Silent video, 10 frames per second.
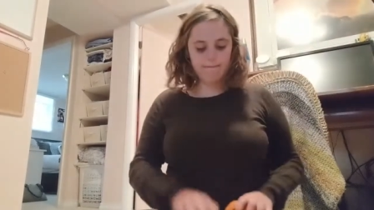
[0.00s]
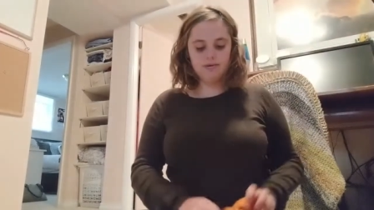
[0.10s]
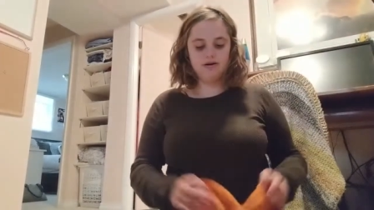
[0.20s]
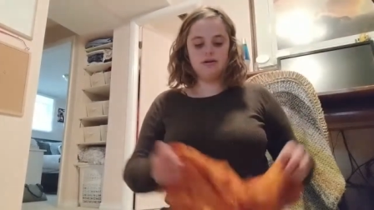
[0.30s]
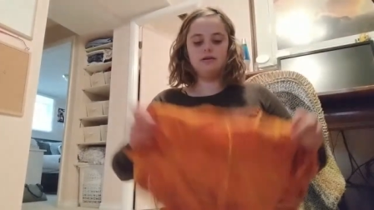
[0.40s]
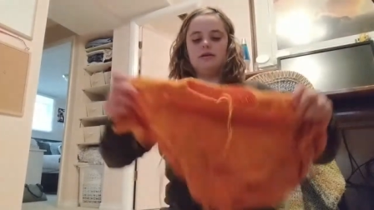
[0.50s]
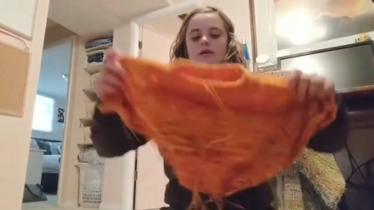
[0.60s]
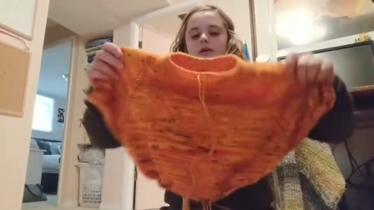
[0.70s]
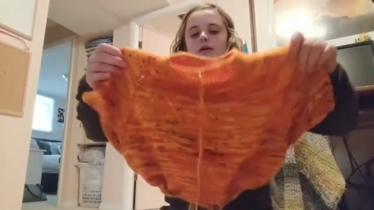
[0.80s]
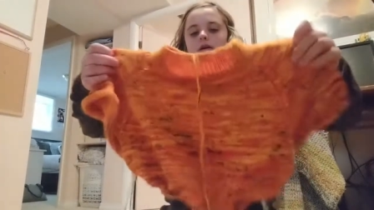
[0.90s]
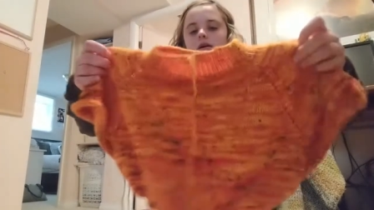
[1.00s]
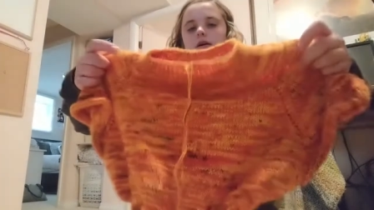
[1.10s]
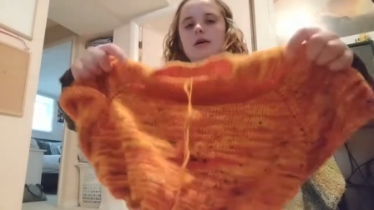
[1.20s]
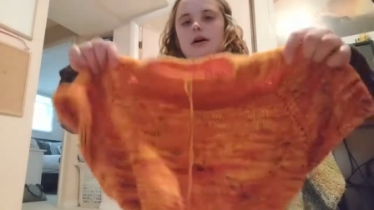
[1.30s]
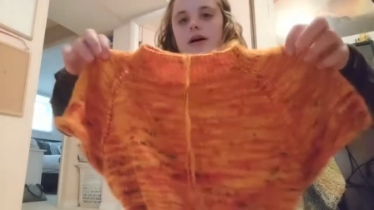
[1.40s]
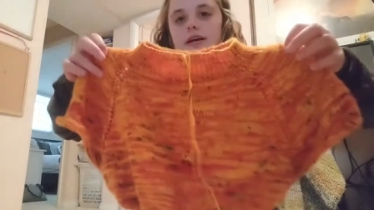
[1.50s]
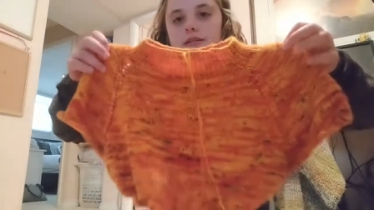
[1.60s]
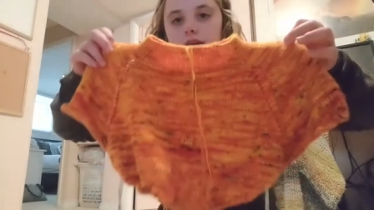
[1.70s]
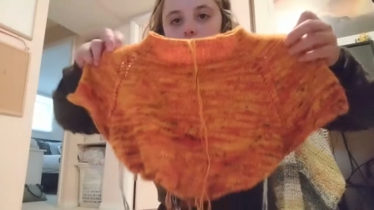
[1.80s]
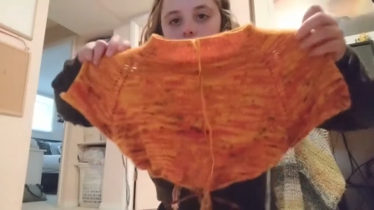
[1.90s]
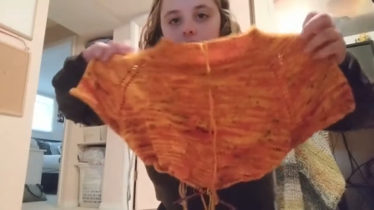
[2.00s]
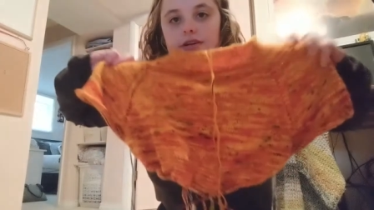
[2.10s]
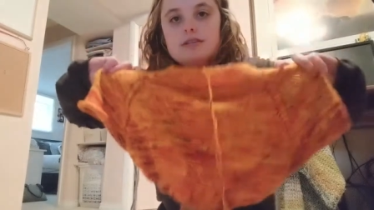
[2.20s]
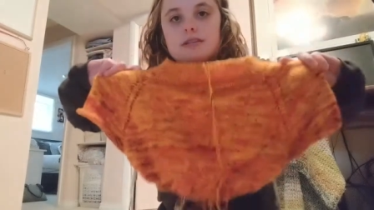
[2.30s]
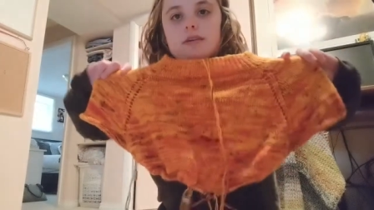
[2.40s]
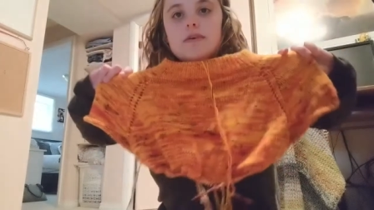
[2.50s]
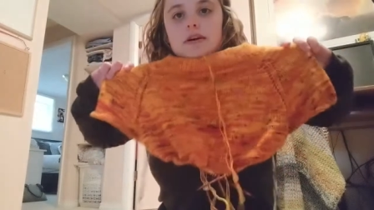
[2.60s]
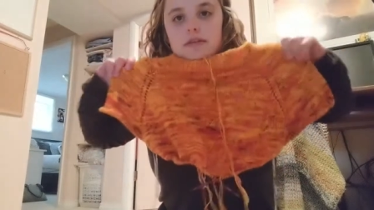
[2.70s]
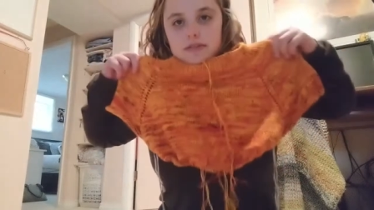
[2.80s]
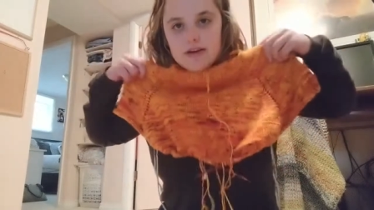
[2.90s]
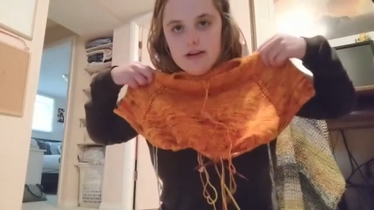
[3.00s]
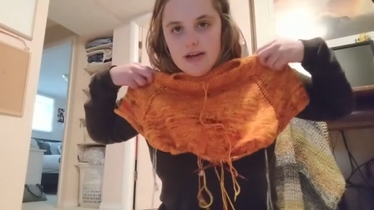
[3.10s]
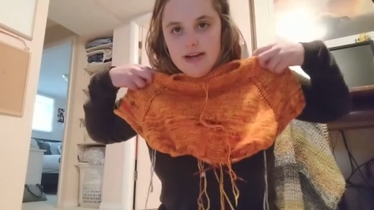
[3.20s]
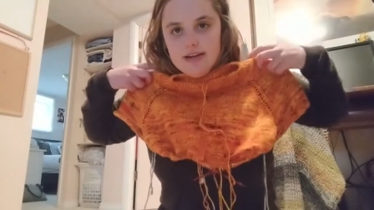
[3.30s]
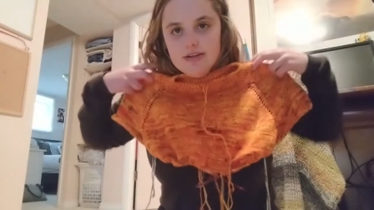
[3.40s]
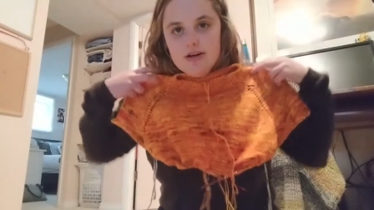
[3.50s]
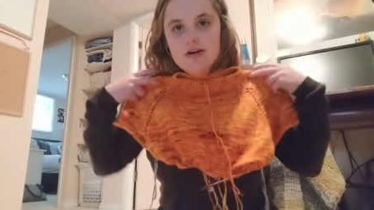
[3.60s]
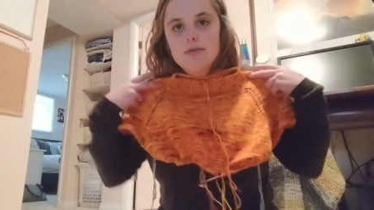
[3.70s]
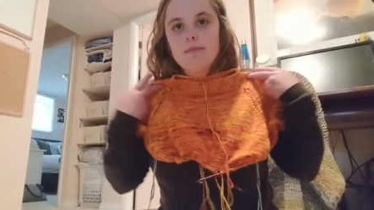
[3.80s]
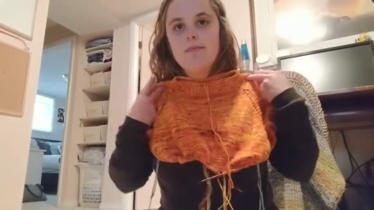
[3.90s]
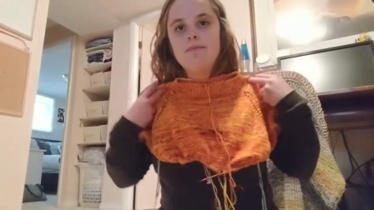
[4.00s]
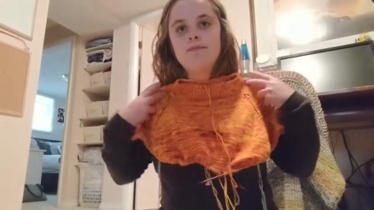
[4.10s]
But it's obviously a very variegated yarn.